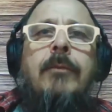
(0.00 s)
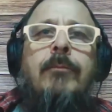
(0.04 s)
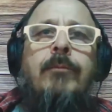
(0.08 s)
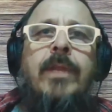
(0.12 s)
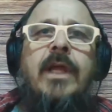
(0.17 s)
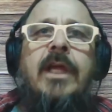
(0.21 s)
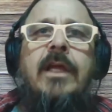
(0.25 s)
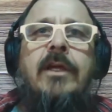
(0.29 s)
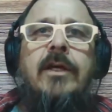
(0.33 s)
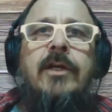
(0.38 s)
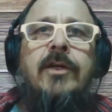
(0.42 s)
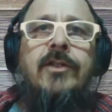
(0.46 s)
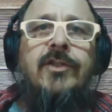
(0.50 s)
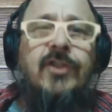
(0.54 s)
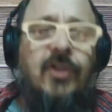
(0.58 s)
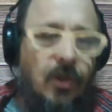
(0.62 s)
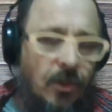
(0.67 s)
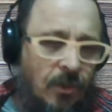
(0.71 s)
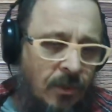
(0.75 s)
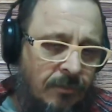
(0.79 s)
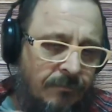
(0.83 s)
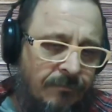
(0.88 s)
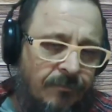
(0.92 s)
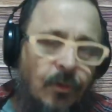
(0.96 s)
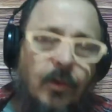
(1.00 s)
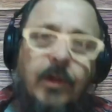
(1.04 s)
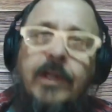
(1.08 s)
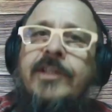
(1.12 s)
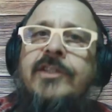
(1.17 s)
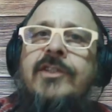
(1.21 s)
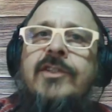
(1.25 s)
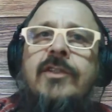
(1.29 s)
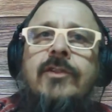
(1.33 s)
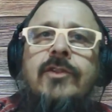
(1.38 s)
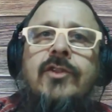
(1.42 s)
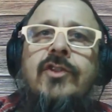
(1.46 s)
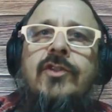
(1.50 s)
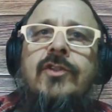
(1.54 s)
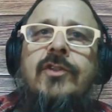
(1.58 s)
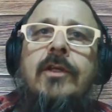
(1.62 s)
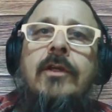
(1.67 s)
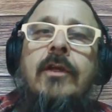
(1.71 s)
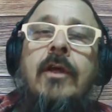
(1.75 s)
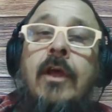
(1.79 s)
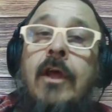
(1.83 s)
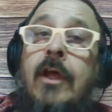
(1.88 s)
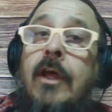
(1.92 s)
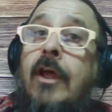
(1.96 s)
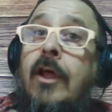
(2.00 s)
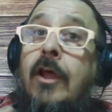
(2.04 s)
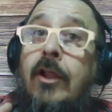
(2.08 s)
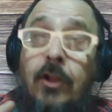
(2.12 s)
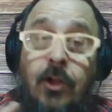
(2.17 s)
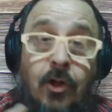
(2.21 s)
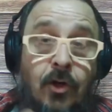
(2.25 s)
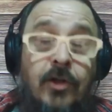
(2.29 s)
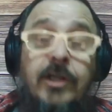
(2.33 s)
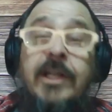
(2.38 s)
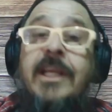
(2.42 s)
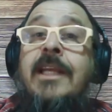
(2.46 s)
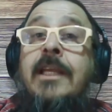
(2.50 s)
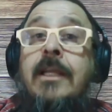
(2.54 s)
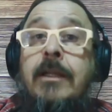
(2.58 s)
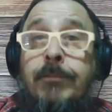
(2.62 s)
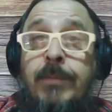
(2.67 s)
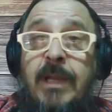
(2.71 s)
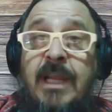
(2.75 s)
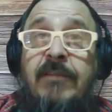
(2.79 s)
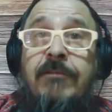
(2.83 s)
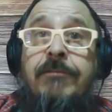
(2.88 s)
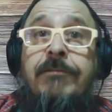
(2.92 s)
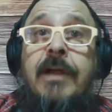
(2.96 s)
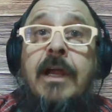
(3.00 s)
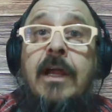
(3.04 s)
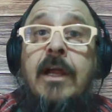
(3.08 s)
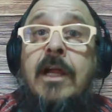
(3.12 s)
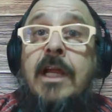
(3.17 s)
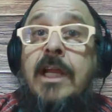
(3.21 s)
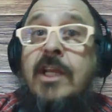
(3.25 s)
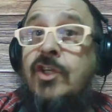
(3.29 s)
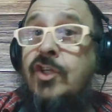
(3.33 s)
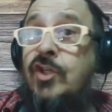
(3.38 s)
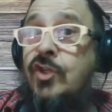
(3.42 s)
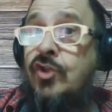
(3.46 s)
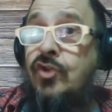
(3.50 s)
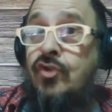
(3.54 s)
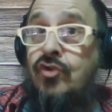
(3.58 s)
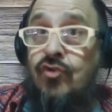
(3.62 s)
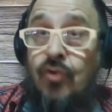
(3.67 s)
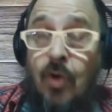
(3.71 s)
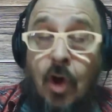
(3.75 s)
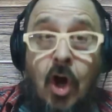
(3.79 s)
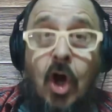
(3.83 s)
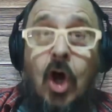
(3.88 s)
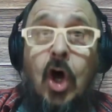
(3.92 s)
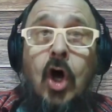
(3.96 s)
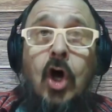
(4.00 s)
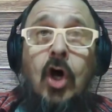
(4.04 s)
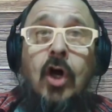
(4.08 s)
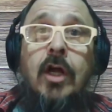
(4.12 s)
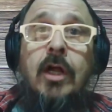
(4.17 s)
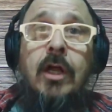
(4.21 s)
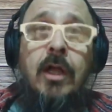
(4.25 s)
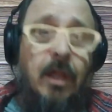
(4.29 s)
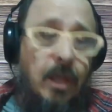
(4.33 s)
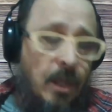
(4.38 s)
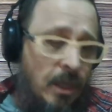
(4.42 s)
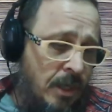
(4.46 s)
because her voice is learned to be very strong,